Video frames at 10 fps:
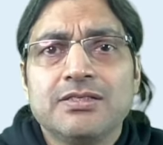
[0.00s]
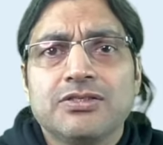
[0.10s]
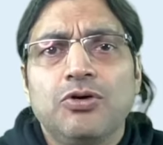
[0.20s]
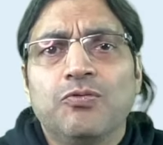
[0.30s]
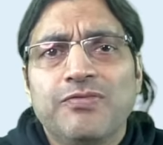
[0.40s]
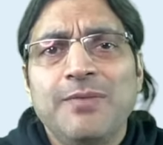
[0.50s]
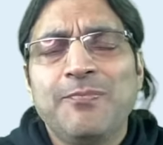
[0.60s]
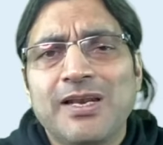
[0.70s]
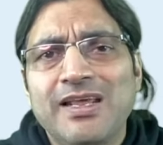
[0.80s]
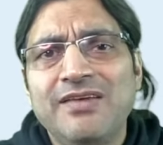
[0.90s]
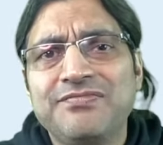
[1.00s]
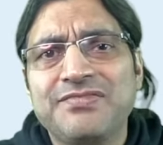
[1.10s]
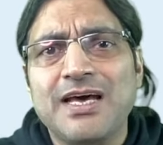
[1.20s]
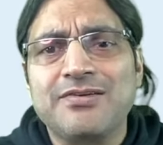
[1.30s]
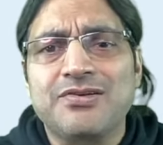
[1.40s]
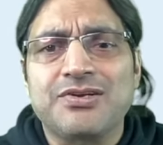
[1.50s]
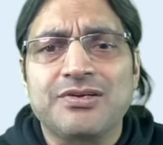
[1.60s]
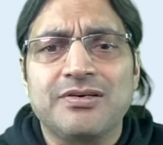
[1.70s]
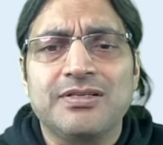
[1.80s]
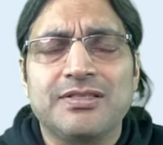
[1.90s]
So we believe that
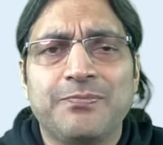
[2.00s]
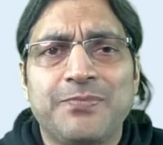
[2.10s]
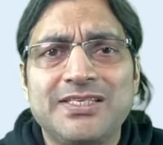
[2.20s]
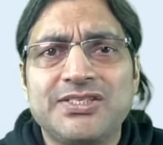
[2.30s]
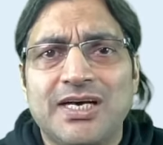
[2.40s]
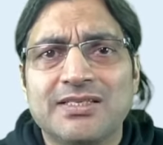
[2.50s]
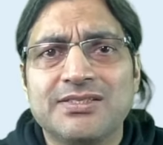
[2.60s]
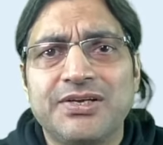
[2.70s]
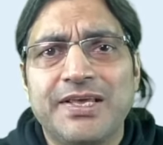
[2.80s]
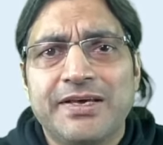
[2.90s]
the best answer